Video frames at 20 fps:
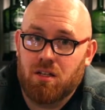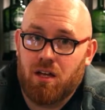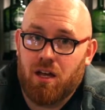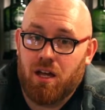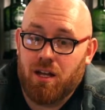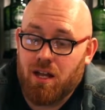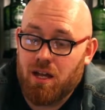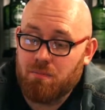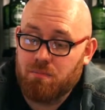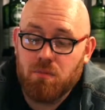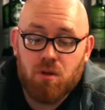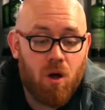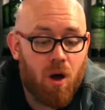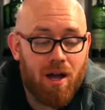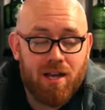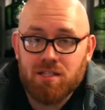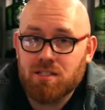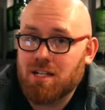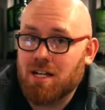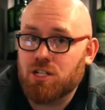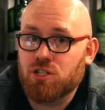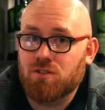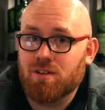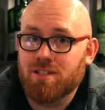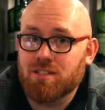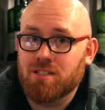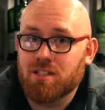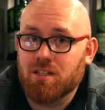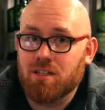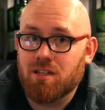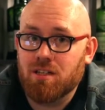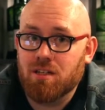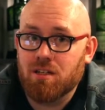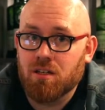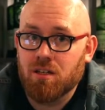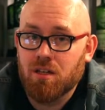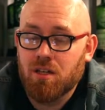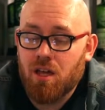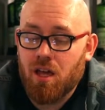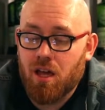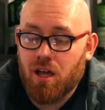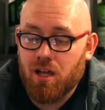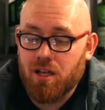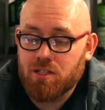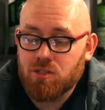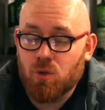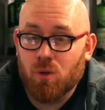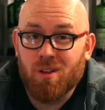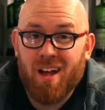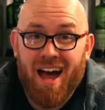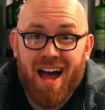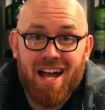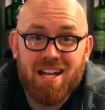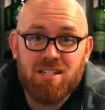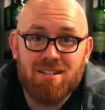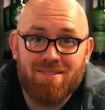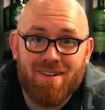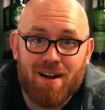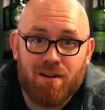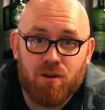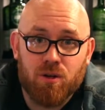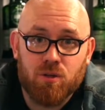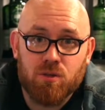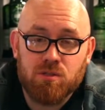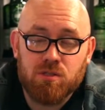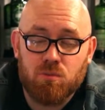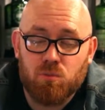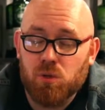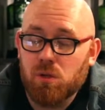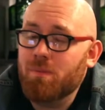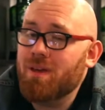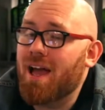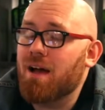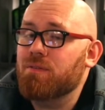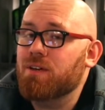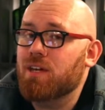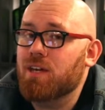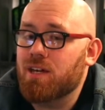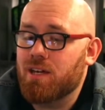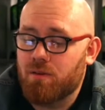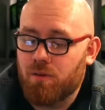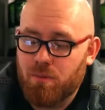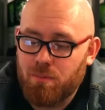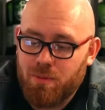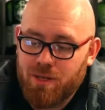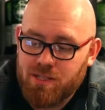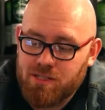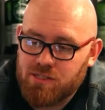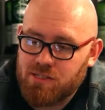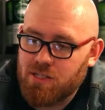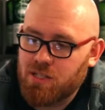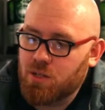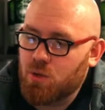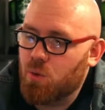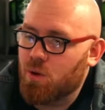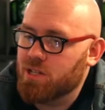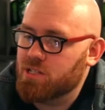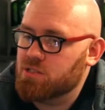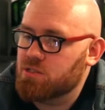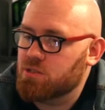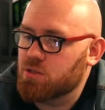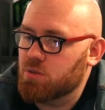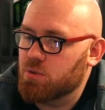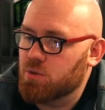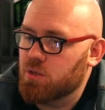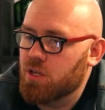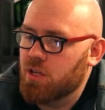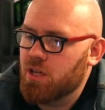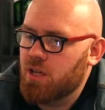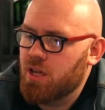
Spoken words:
And I'm not exaggerating here. It's called Height of Arrows, and we'll be having it here in BC quite soon.